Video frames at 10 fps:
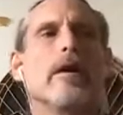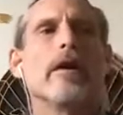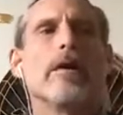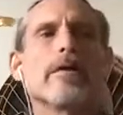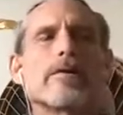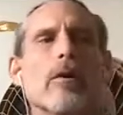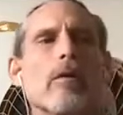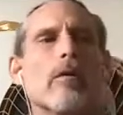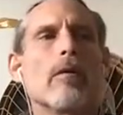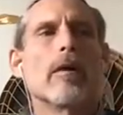And
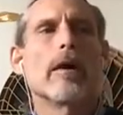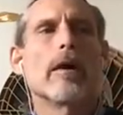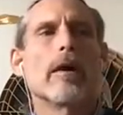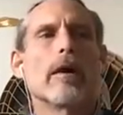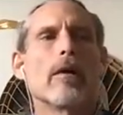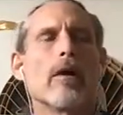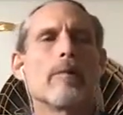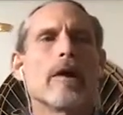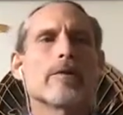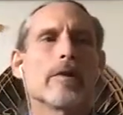so, I'm
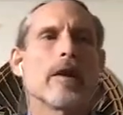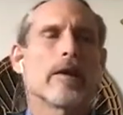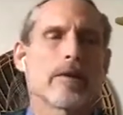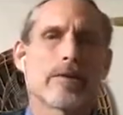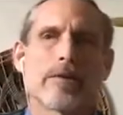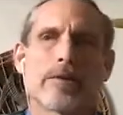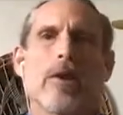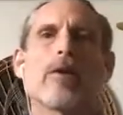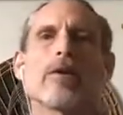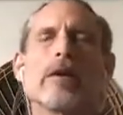not saying
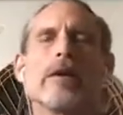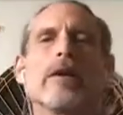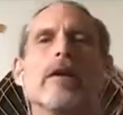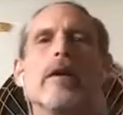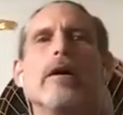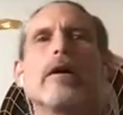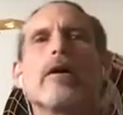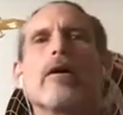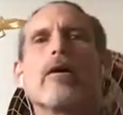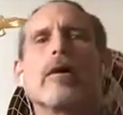necessarily,
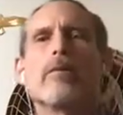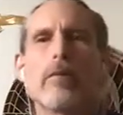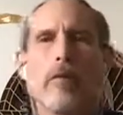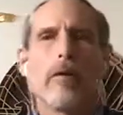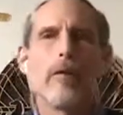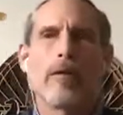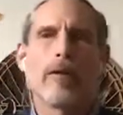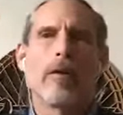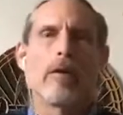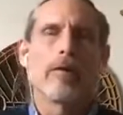and
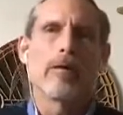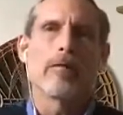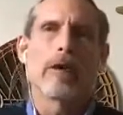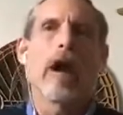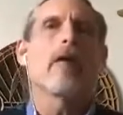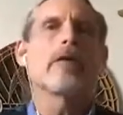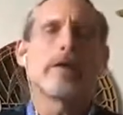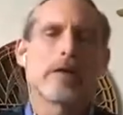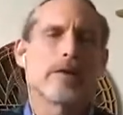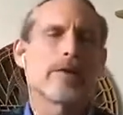the
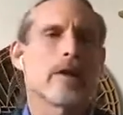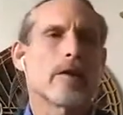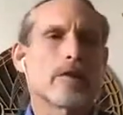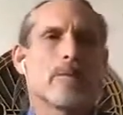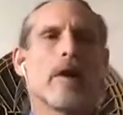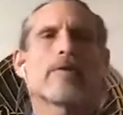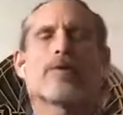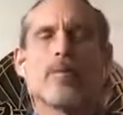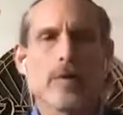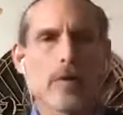reality is that it's
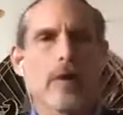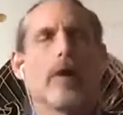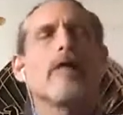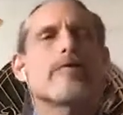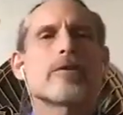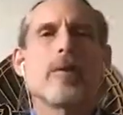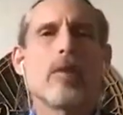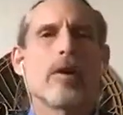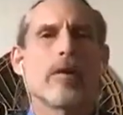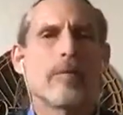possible to love
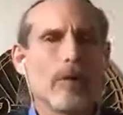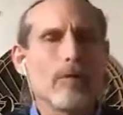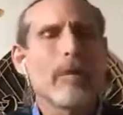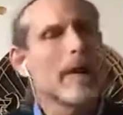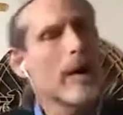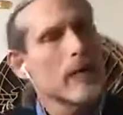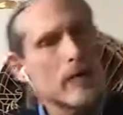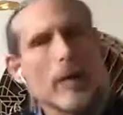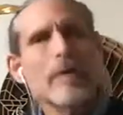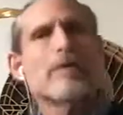someone, but you may not
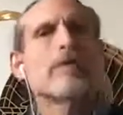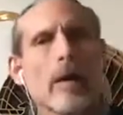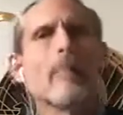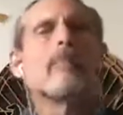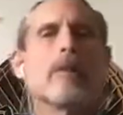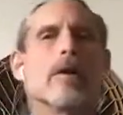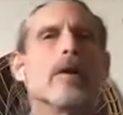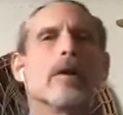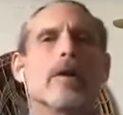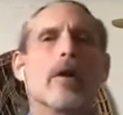trust them,
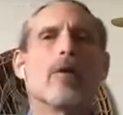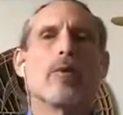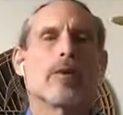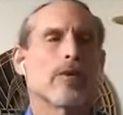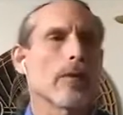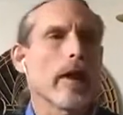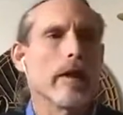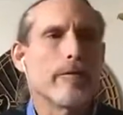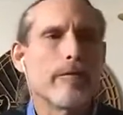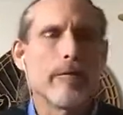with your
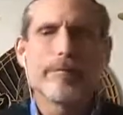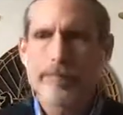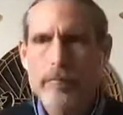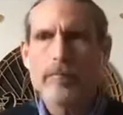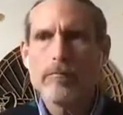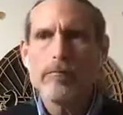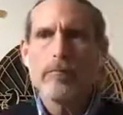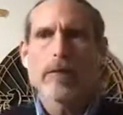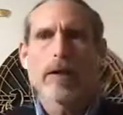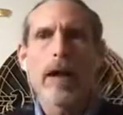life.
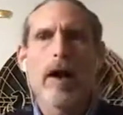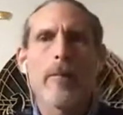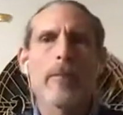Now,